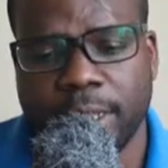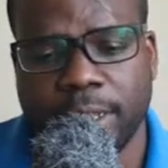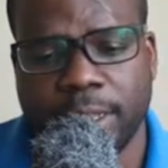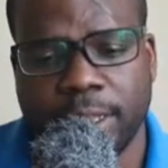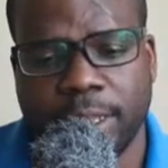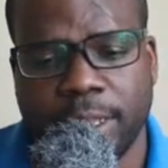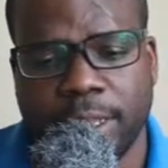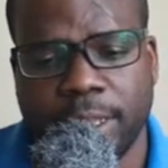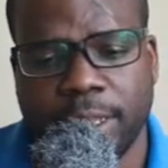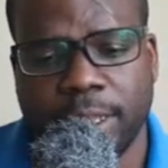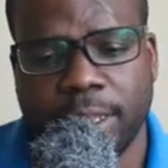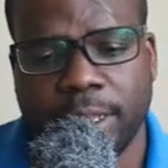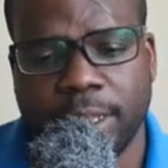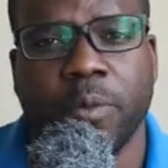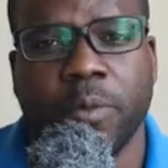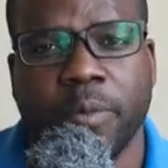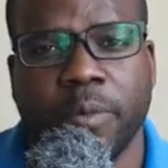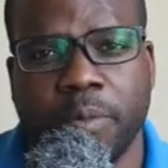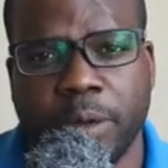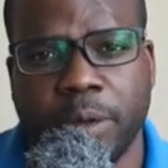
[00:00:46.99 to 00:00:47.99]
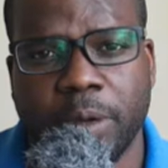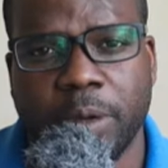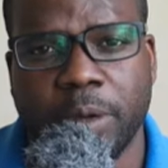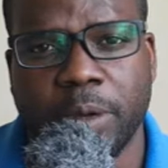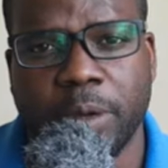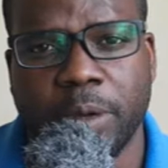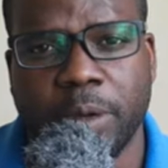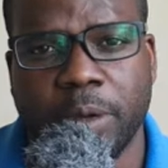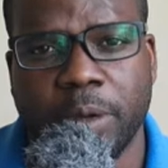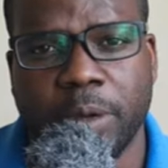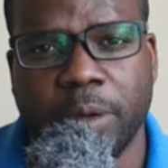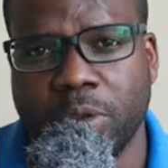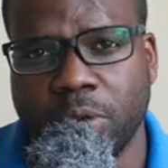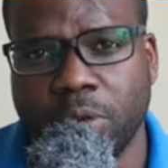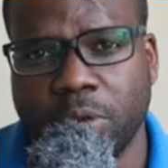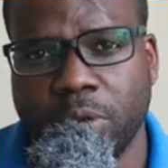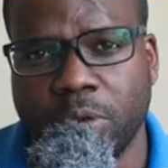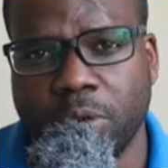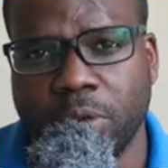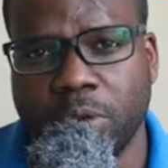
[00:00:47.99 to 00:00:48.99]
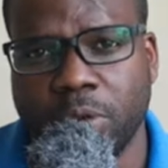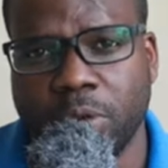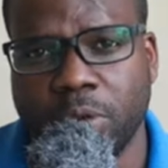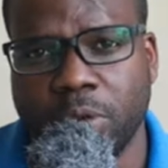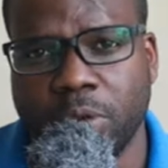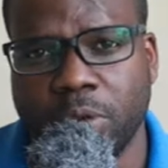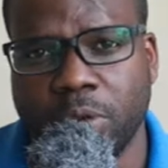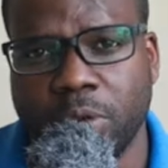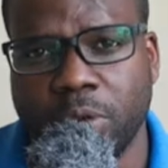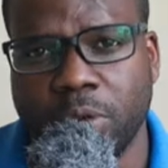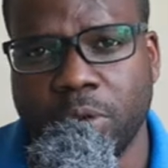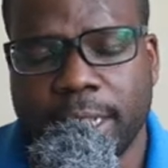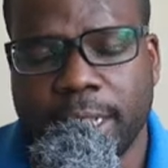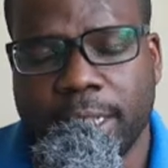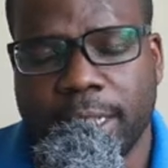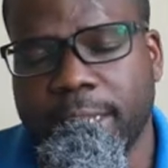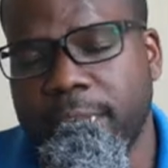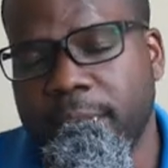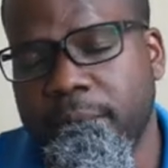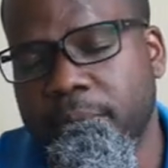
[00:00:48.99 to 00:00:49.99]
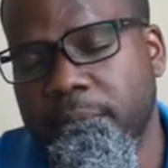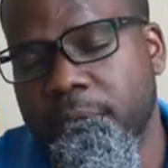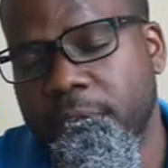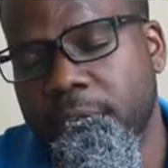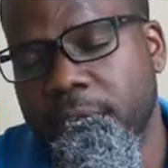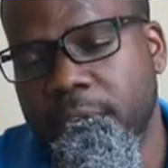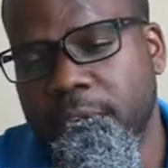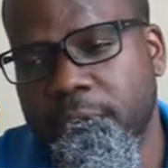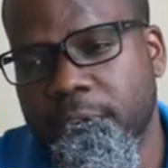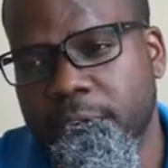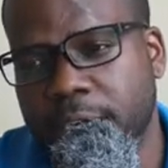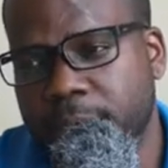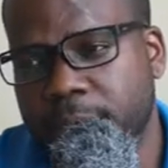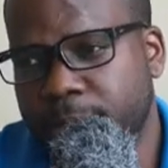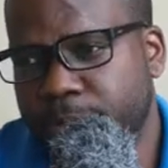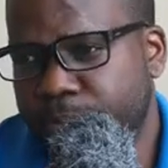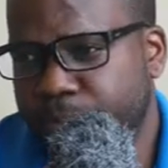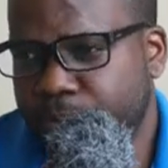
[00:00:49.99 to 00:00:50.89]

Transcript: They give people permission to use it. It can be a